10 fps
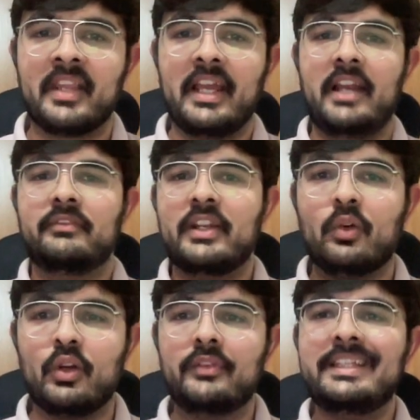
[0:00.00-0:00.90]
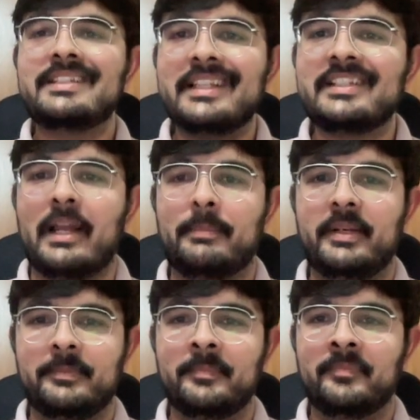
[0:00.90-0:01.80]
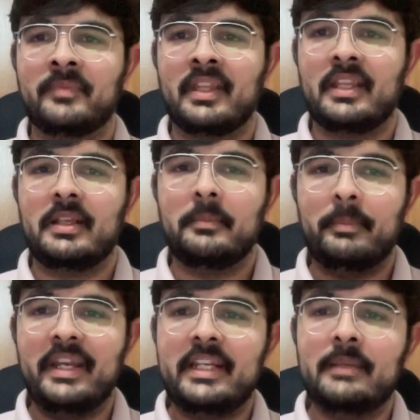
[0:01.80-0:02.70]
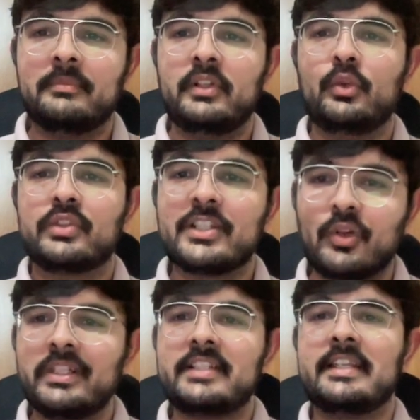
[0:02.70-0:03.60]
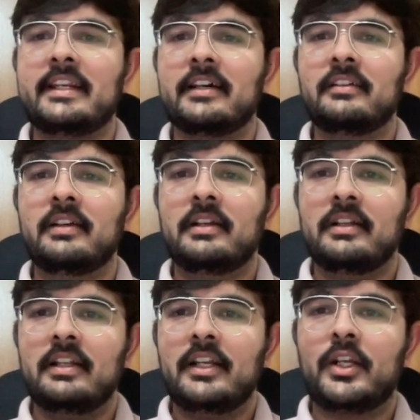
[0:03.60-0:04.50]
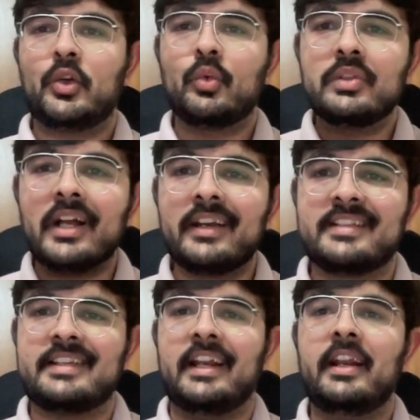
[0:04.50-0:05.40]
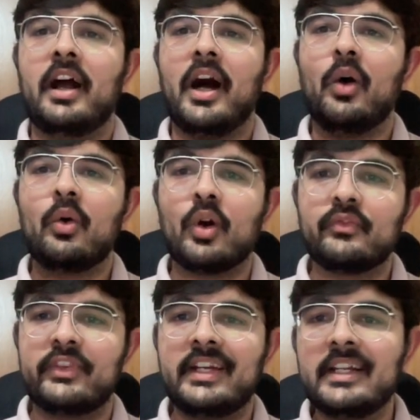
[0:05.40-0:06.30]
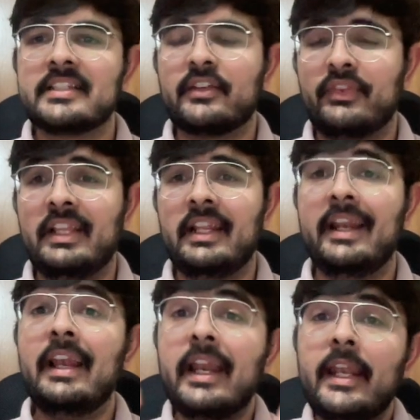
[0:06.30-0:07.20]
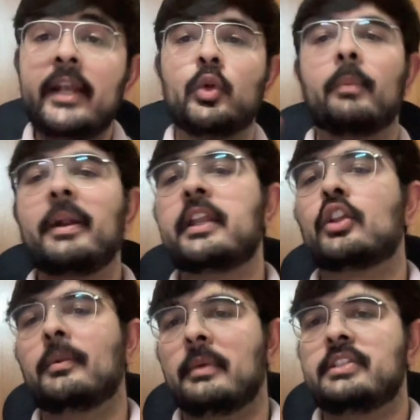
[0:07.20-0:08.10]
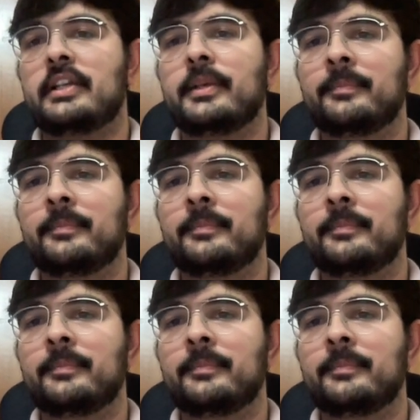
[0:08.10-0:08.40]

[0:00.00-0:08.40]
And when all of these things happen, Paytm uses all this data to understand how confident does it feel in lending to a particular merchant.